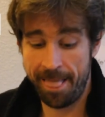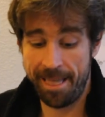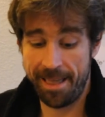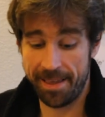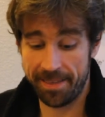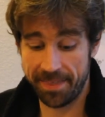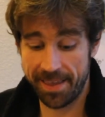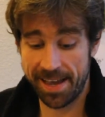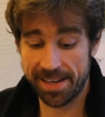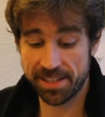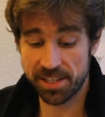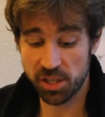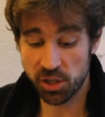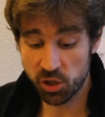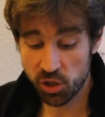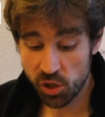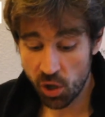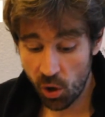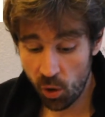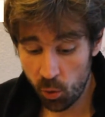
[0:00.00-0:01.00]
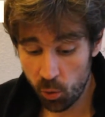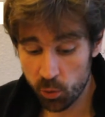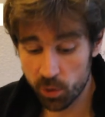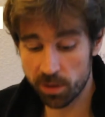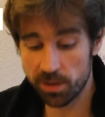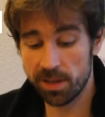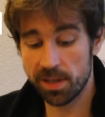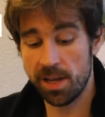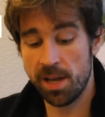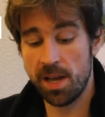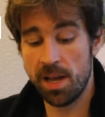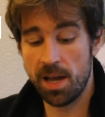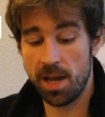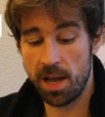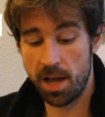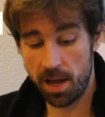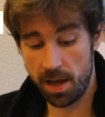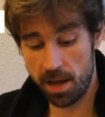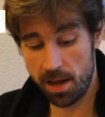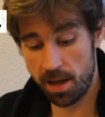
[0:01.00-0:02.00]
And that's a total
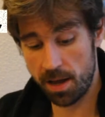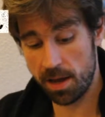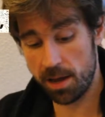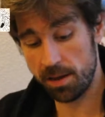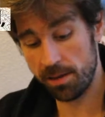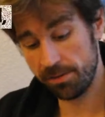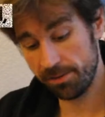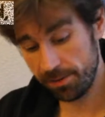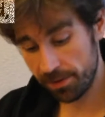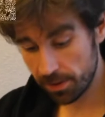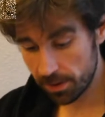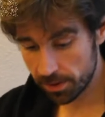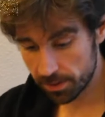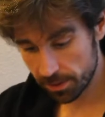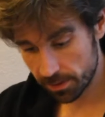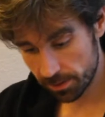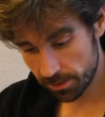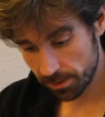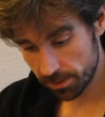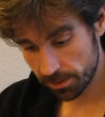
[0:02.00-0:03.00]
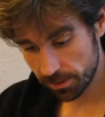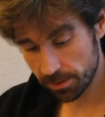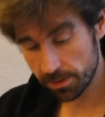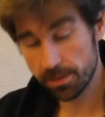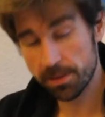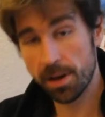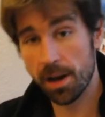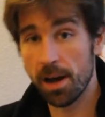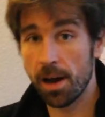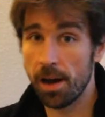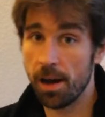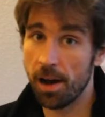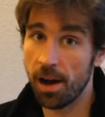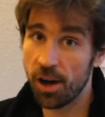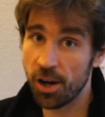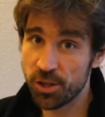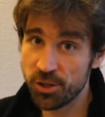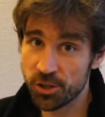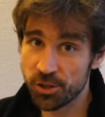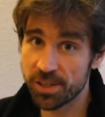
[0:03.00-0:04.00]
of
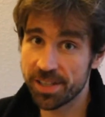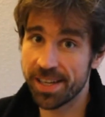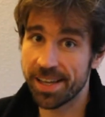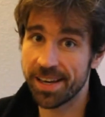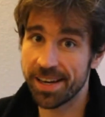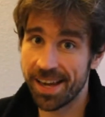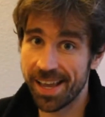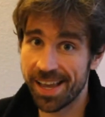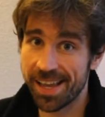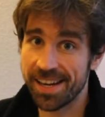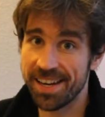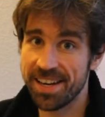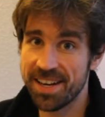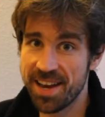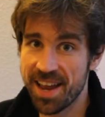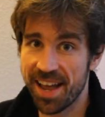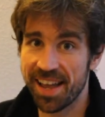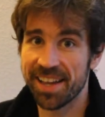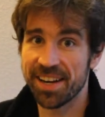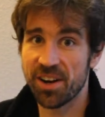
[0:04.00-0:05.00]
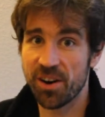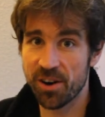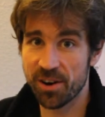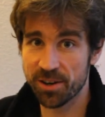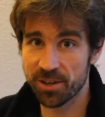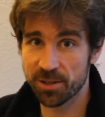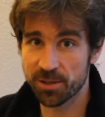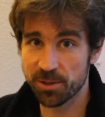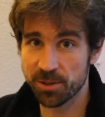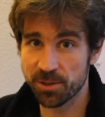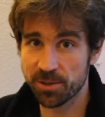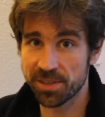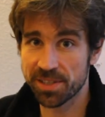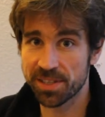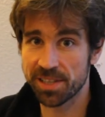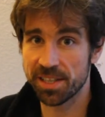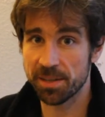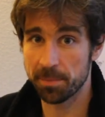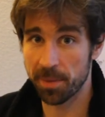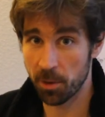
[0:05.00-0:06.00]
189 articles
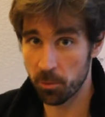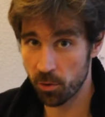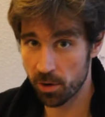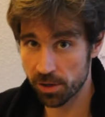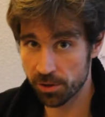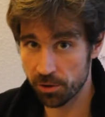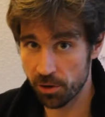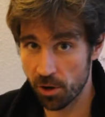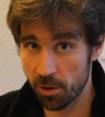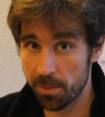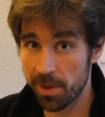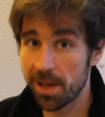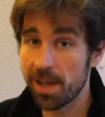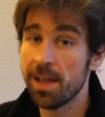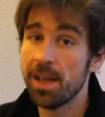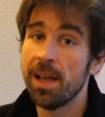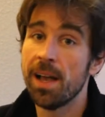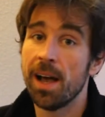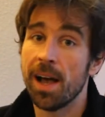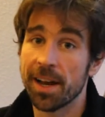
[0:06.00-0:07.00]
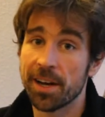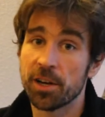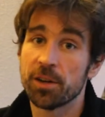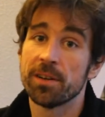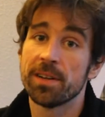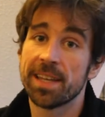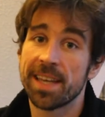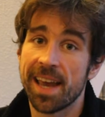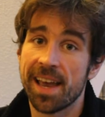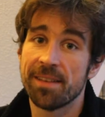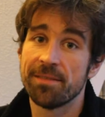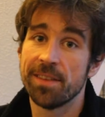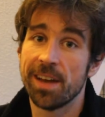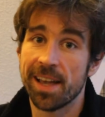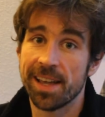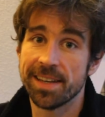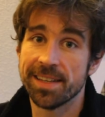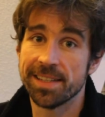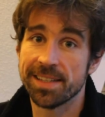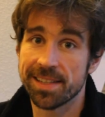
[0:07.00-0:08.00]
in my wardrobe. I currently have
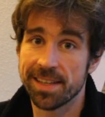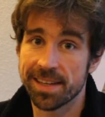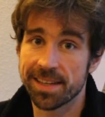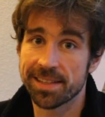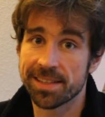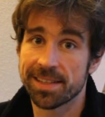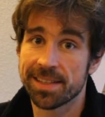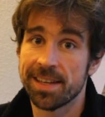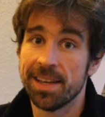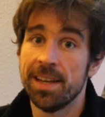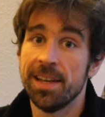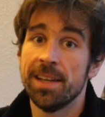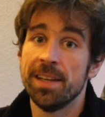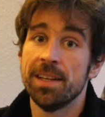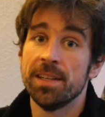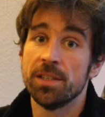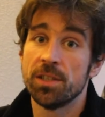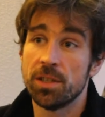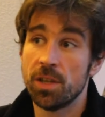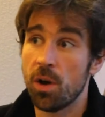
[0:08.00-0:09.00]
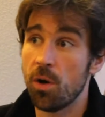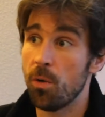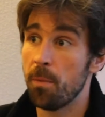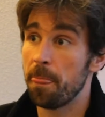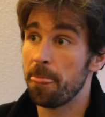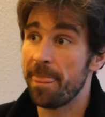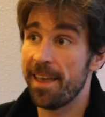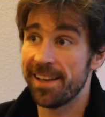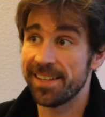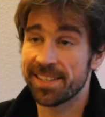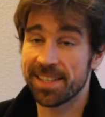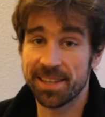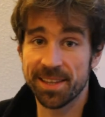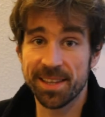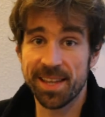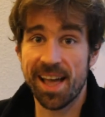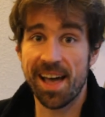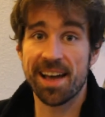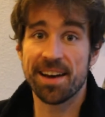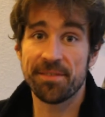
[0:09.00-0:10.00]
96. So that's a
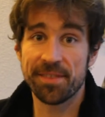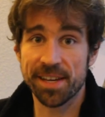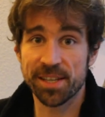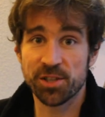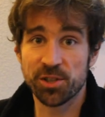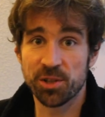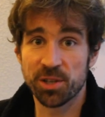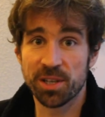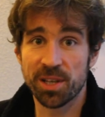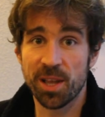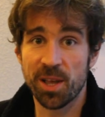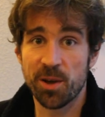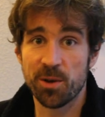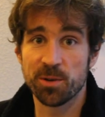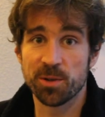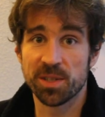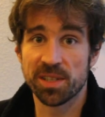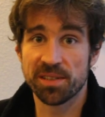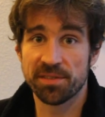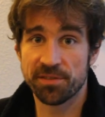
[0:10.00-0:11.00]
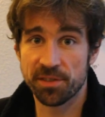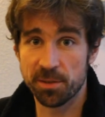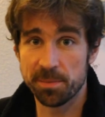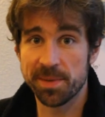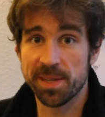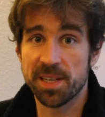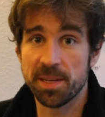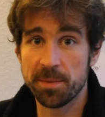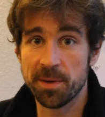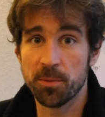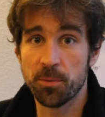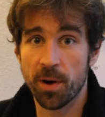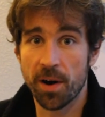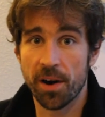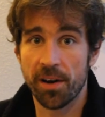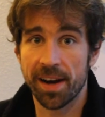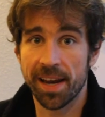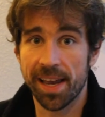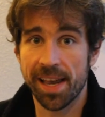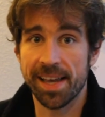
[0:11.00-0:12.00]
lot of extra clothes for me to be
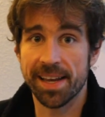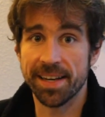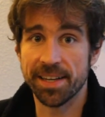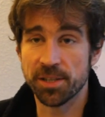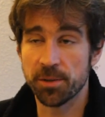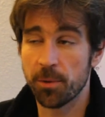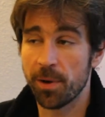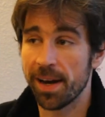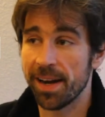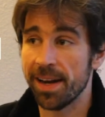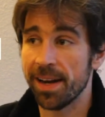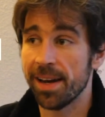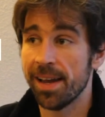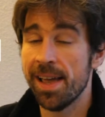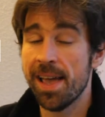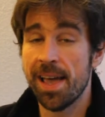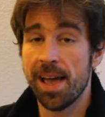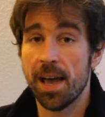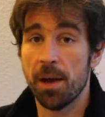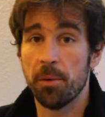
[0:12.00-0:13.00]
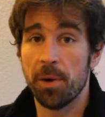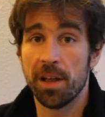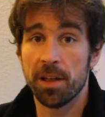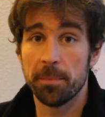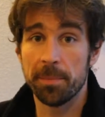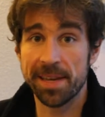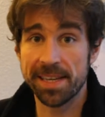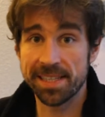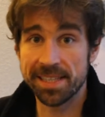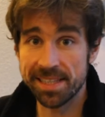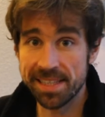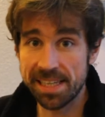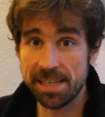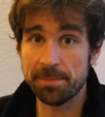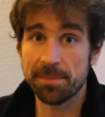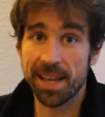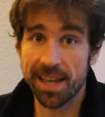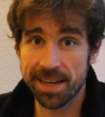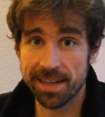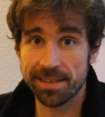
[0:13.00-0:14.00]
wearing 80-20. And while it may
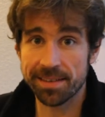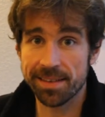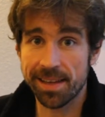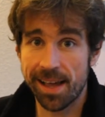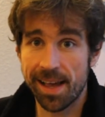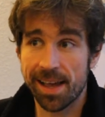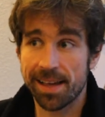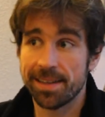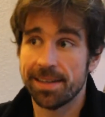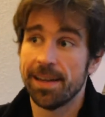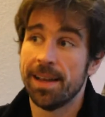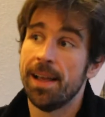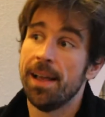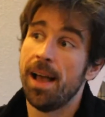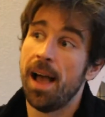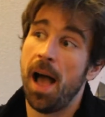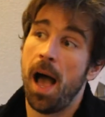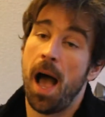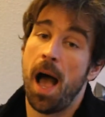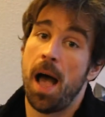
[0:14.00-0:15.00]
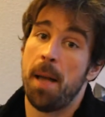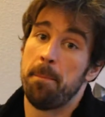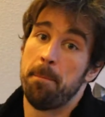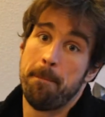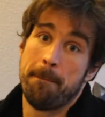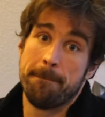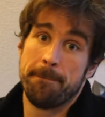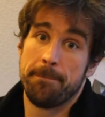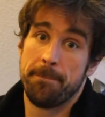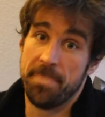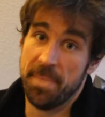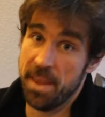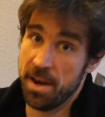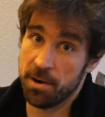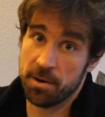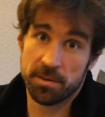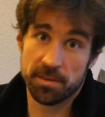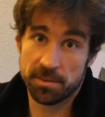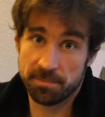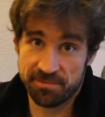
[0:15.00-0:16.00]
seem like a lot,
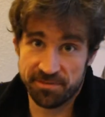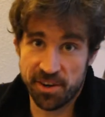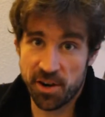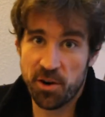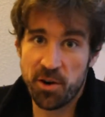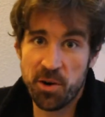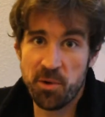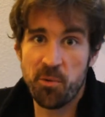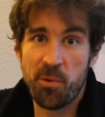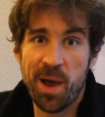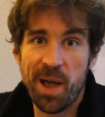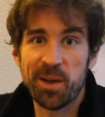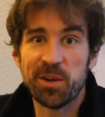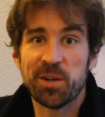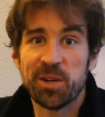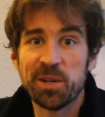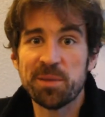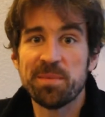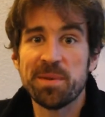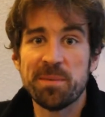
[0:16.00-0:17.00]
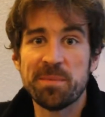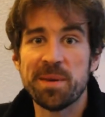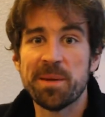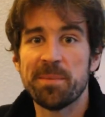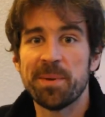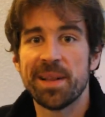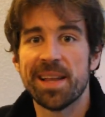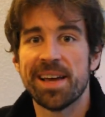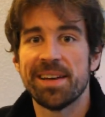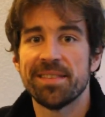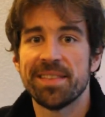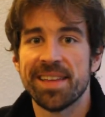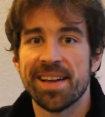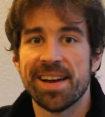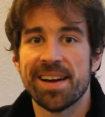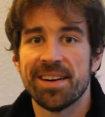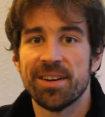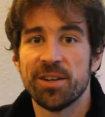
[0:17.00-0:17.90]
there very well could be people out there